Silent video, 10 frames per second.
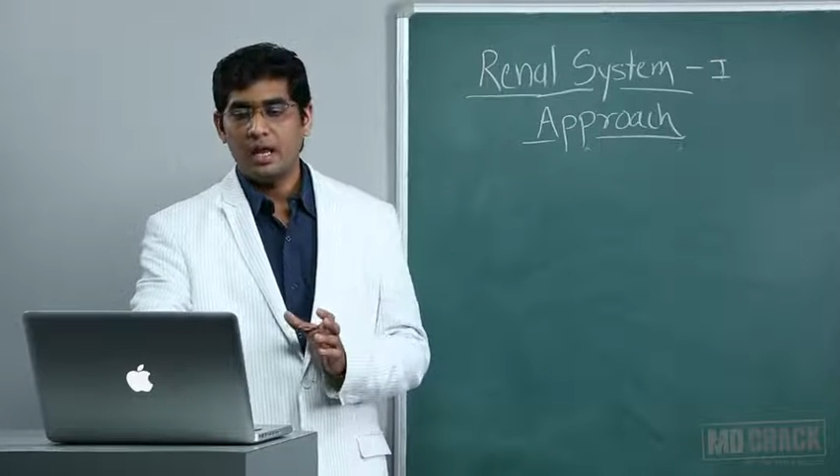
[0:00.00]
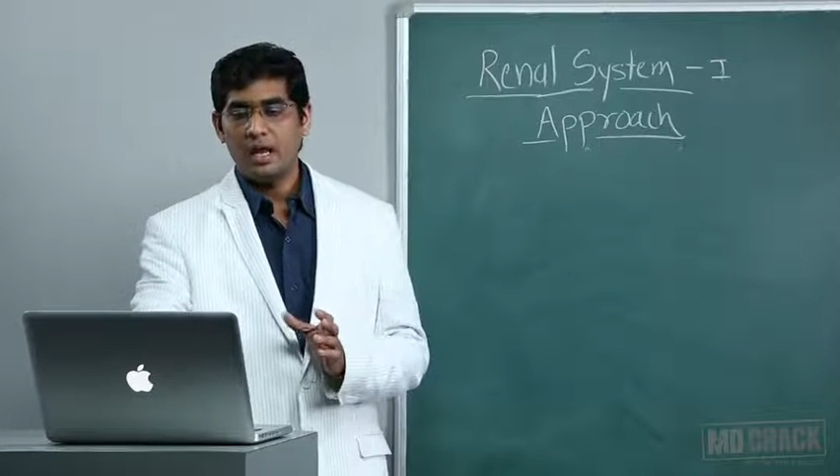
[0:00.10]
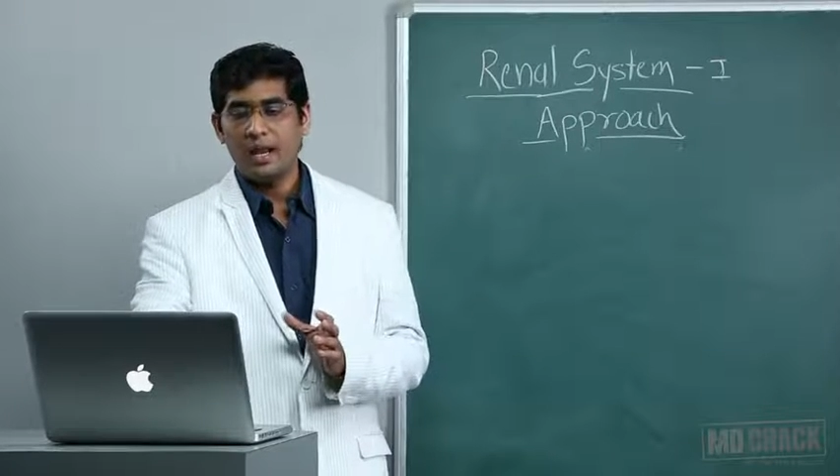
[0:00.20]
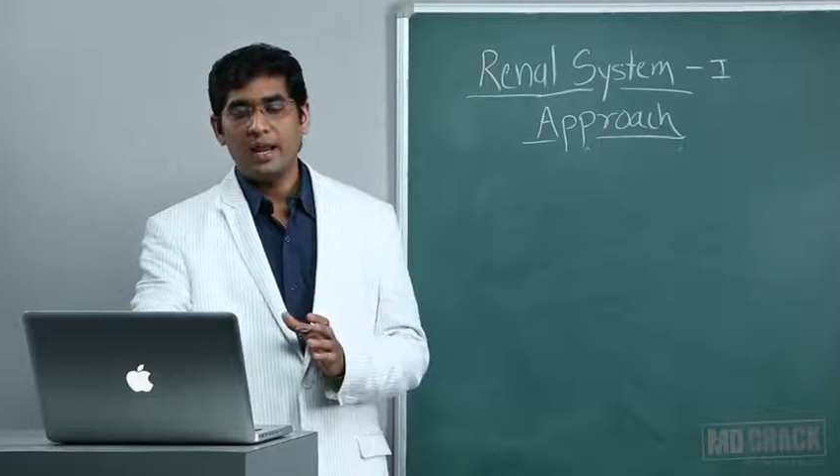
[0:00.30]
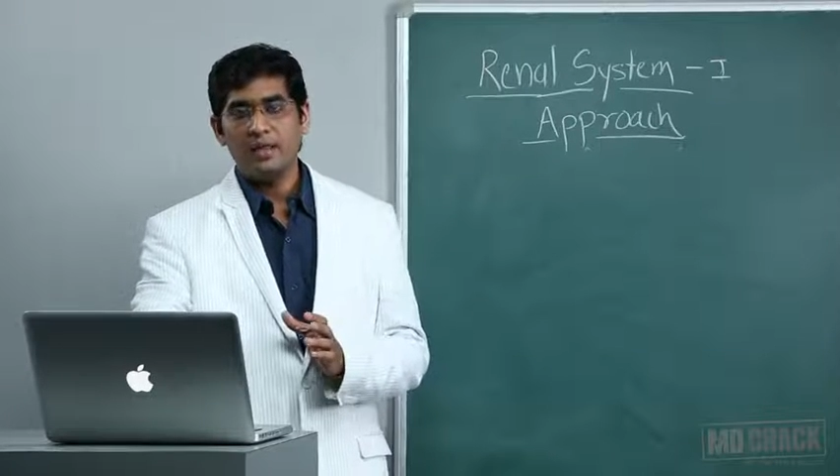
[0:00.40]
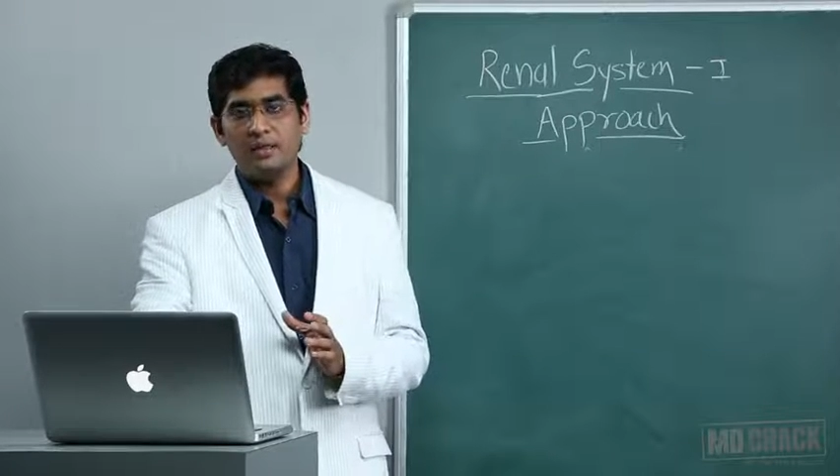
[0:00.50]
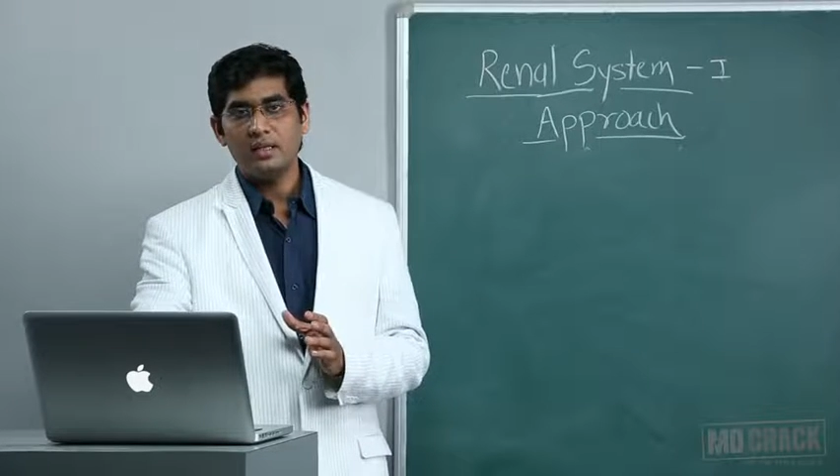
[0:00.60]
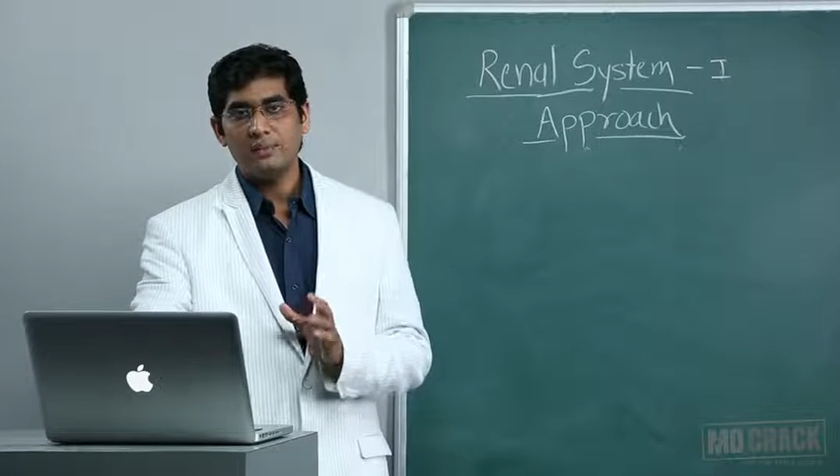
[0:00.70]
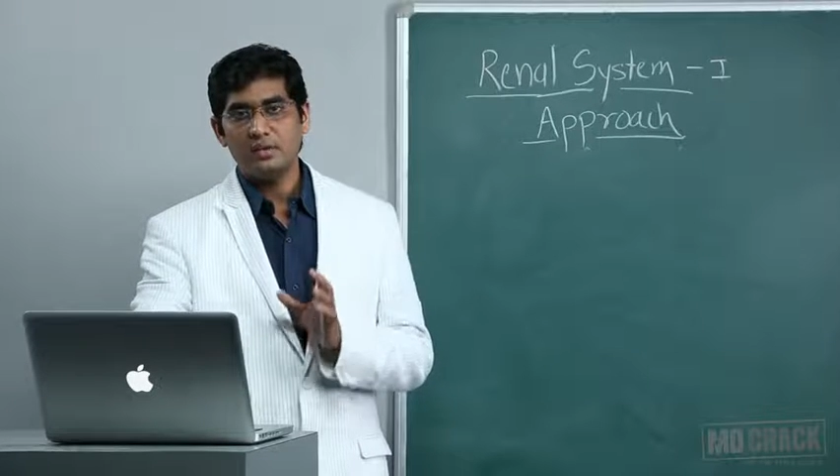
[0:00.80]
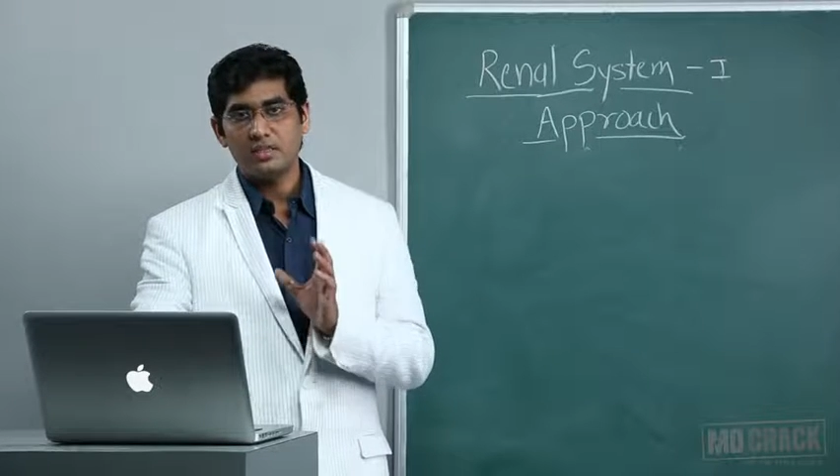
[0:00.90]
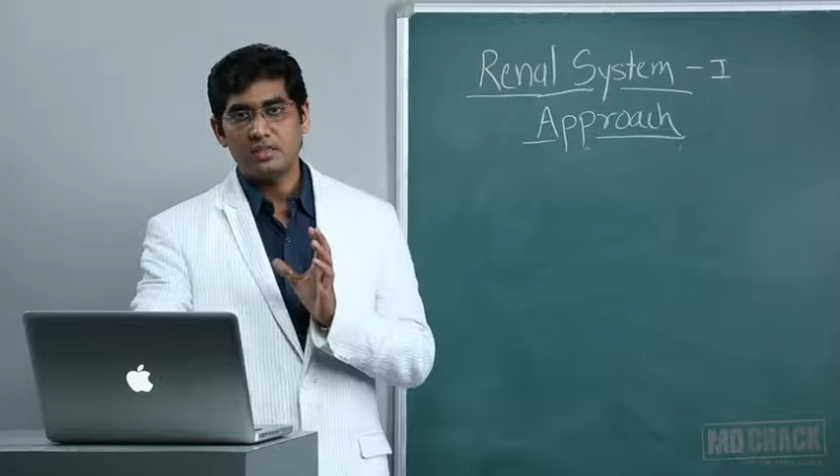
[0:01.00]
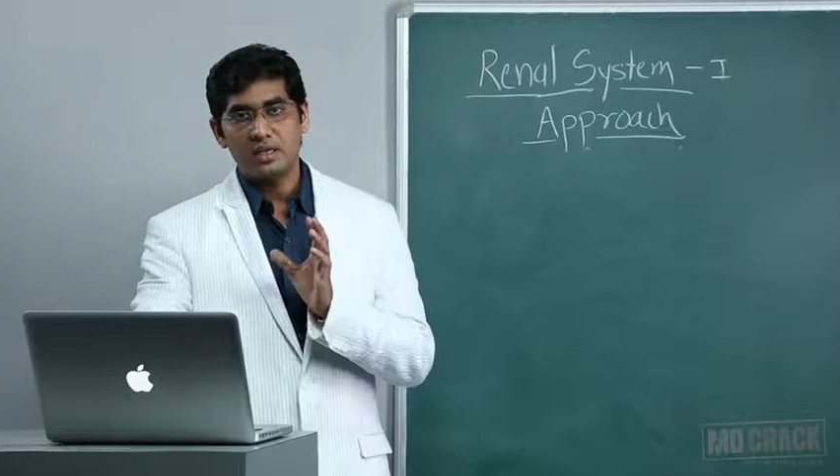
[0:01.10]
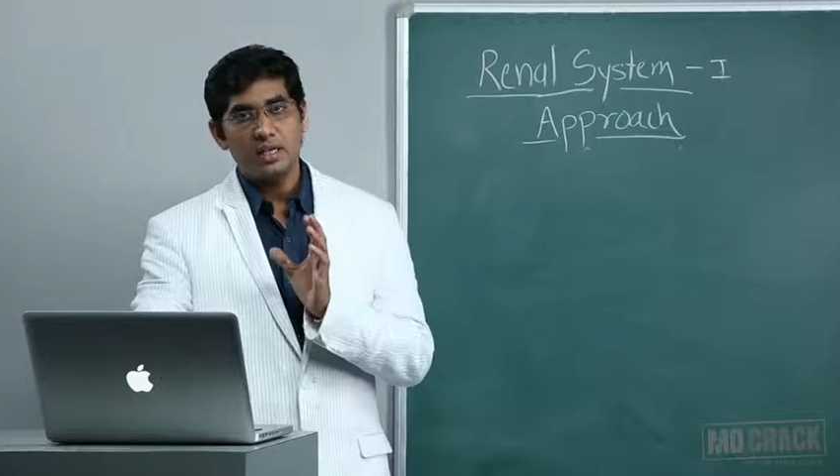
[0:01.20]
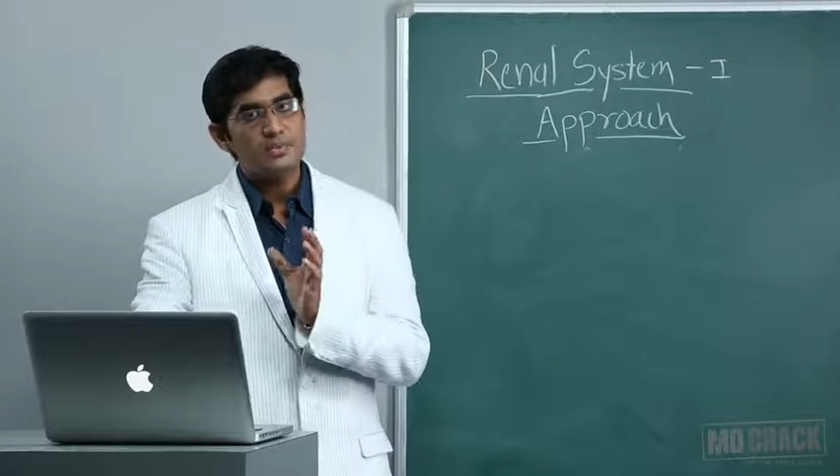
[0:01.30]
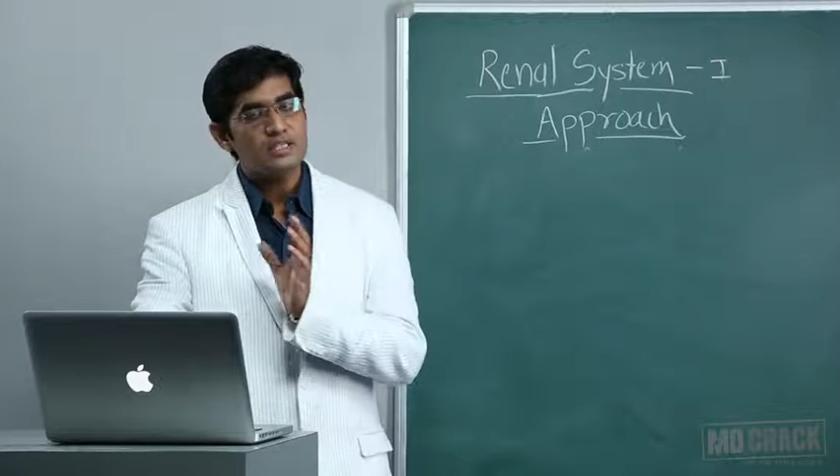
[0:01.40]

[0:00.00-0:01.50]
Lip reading: And this deep